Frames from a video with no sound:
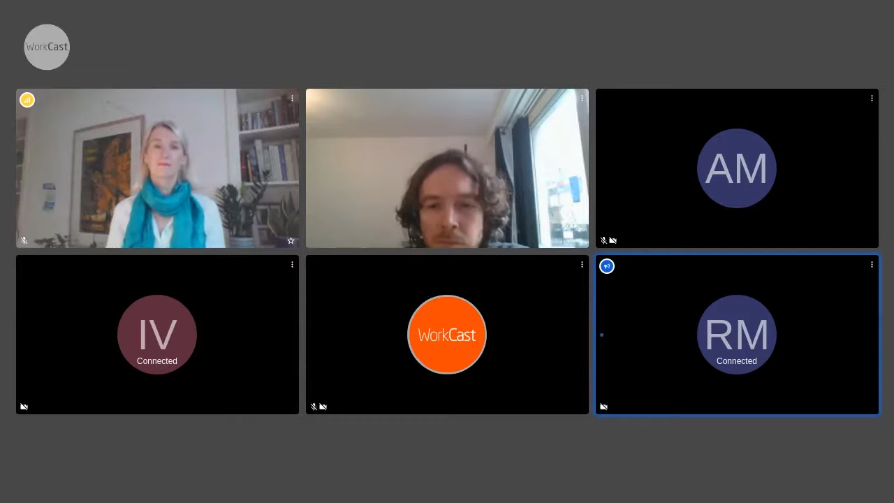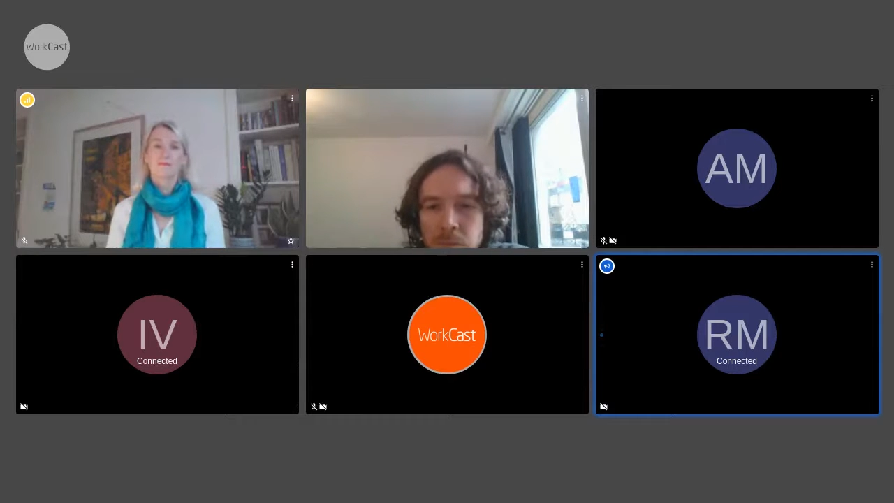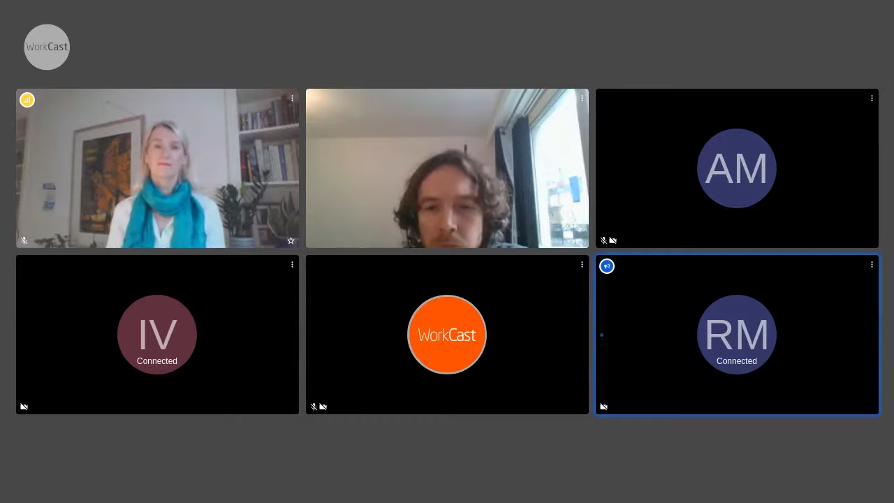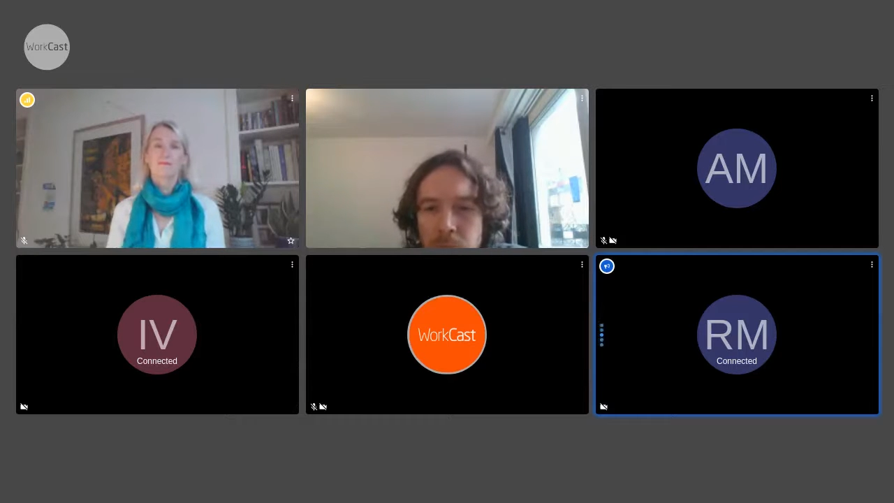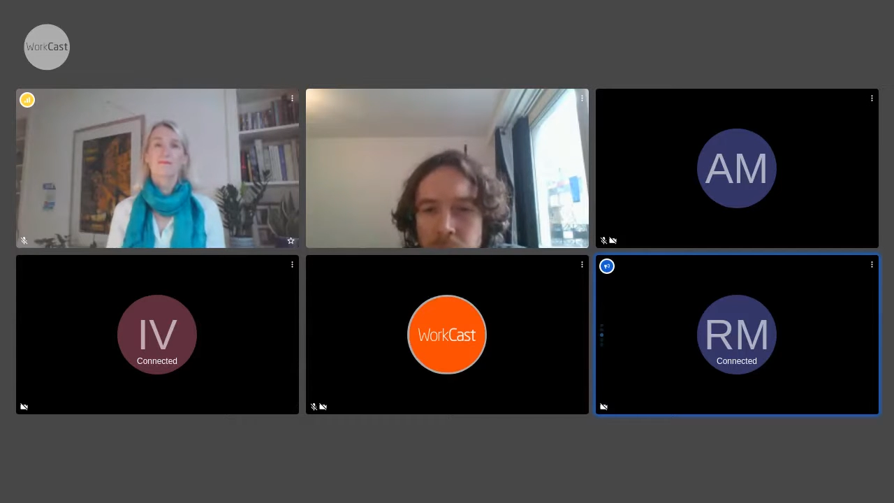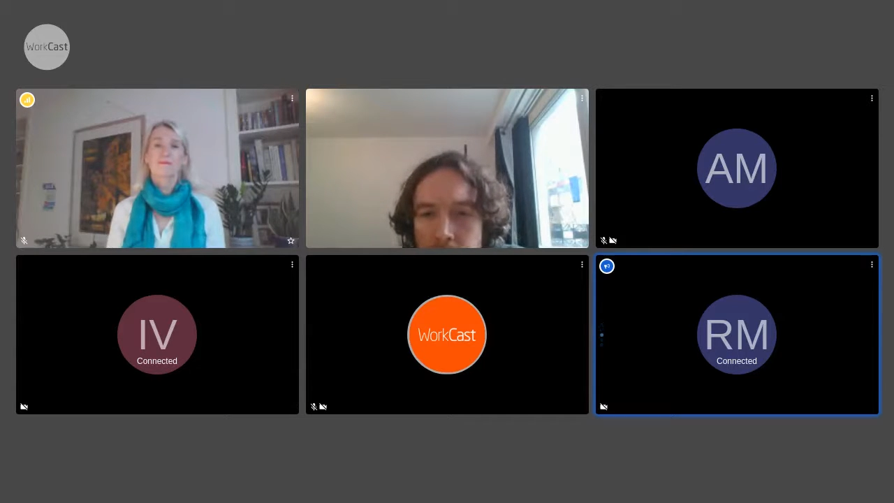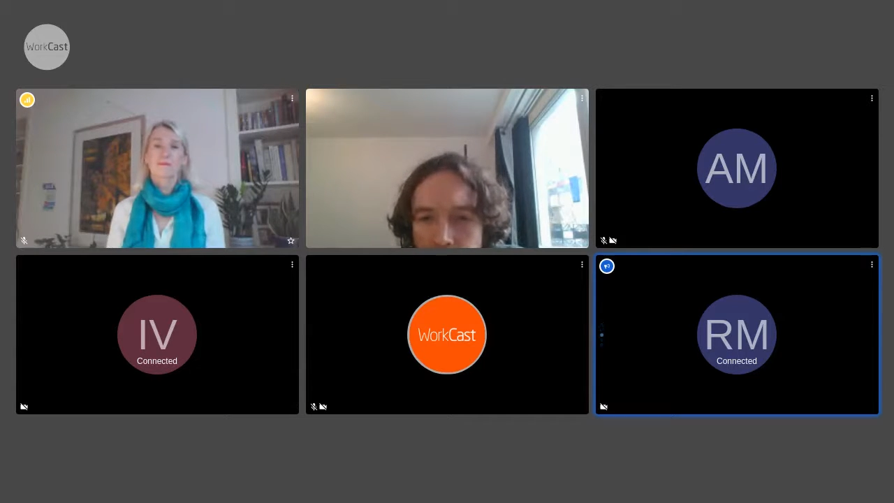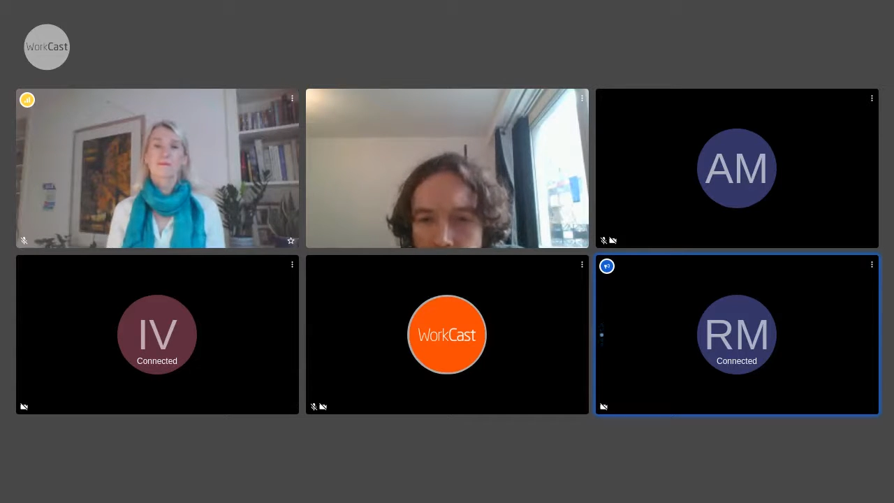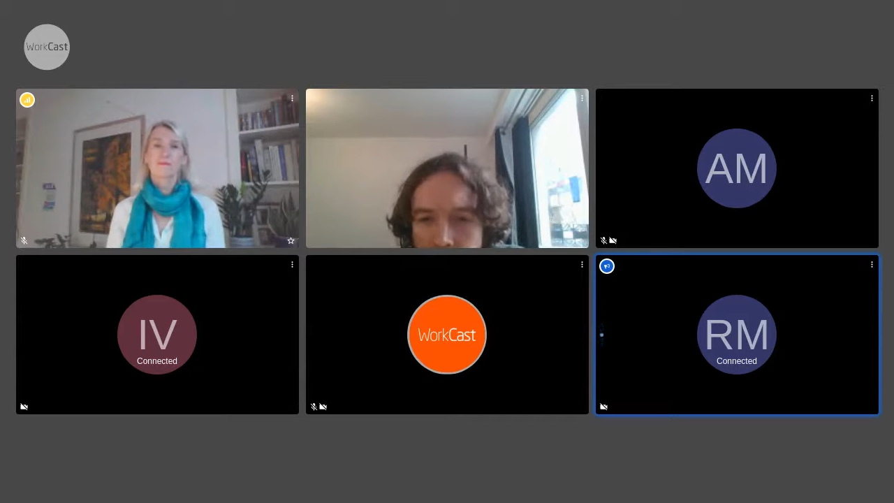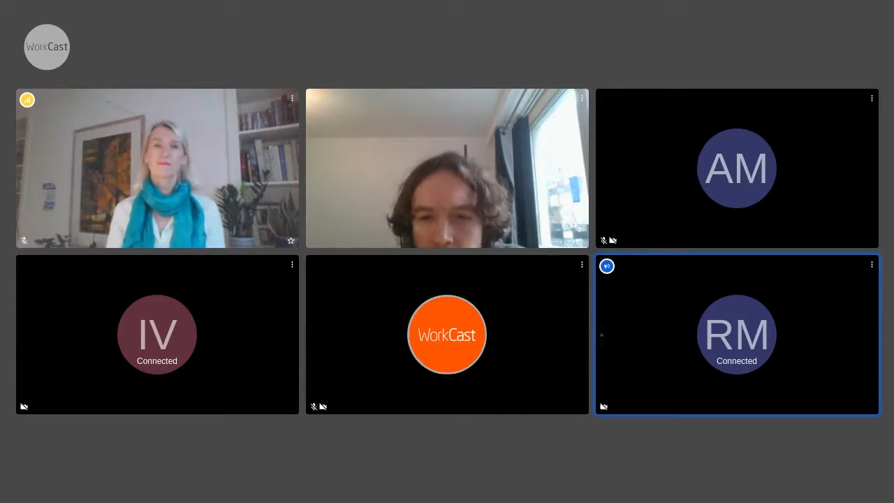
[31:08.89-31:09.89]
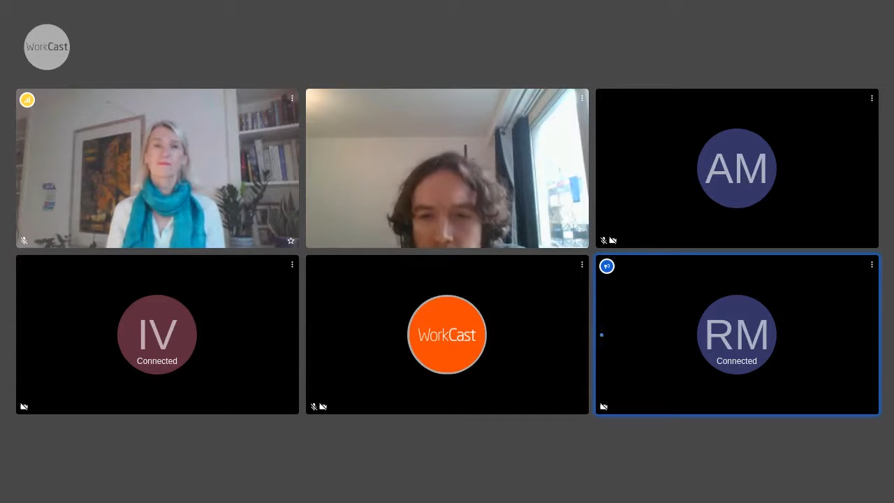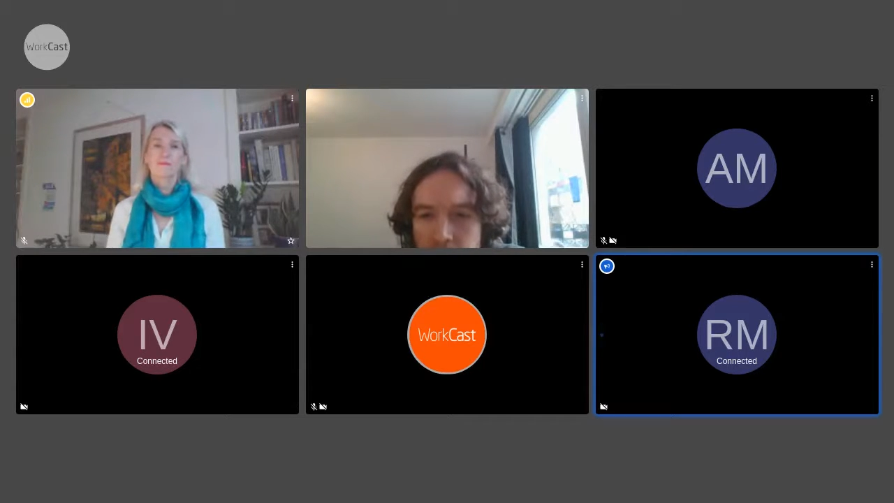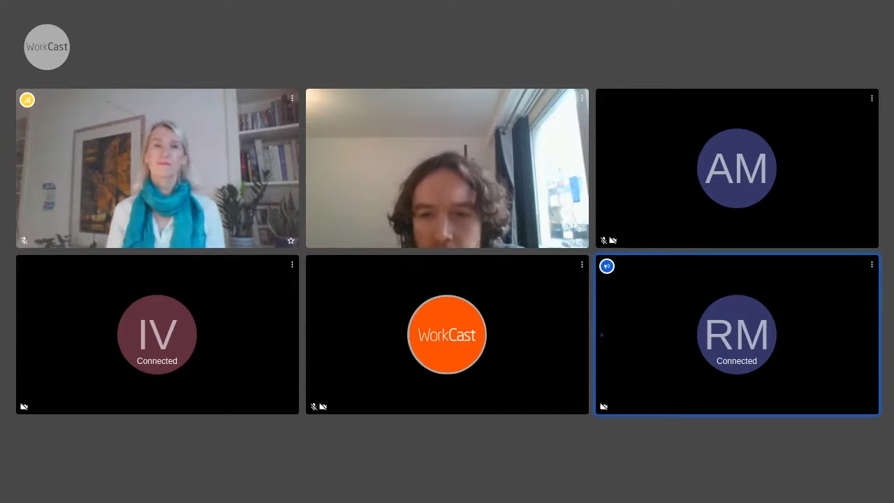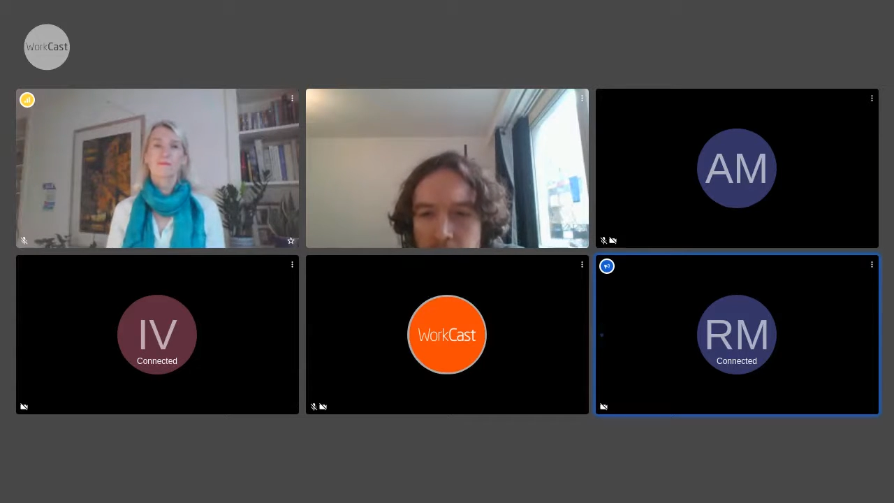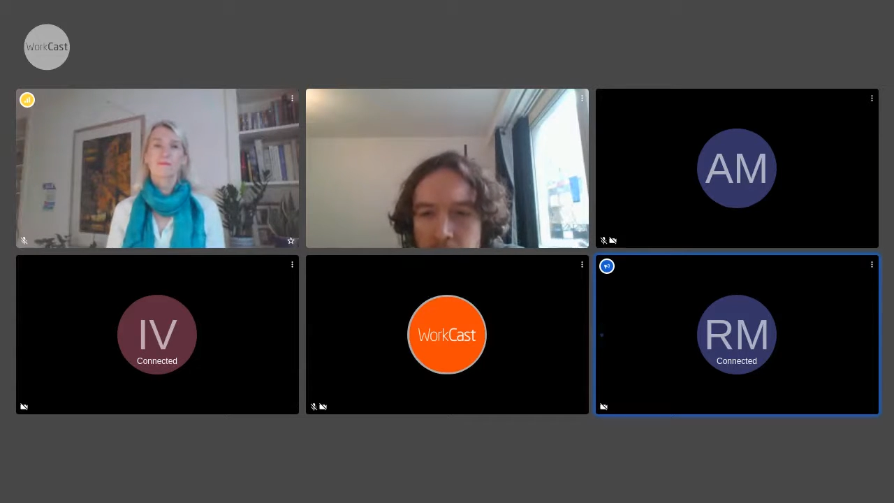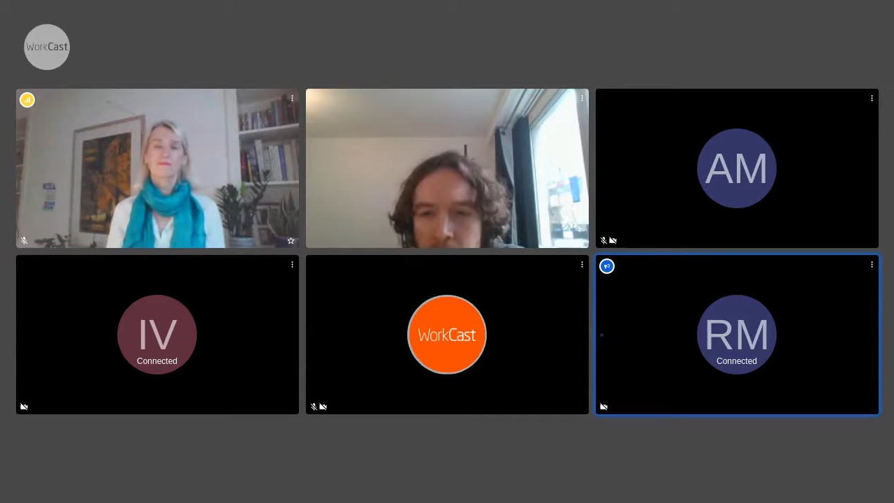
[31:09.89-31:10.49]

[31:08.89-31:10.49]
despite the immense effort of